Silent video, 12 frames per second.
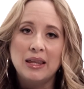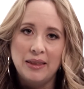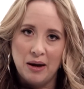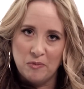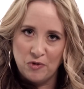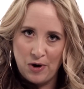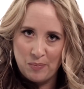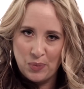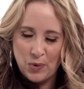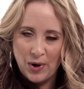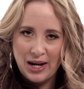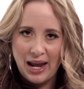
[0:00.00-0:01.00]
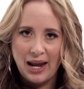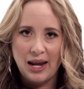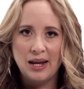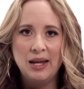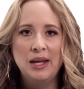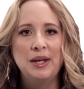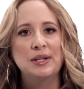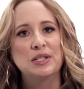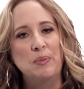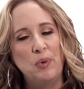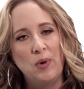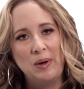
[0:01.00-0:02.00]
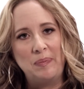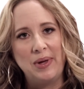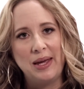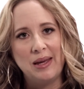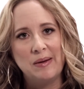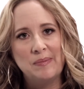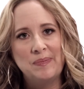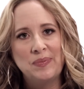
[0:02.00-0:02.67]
them from point A to point B.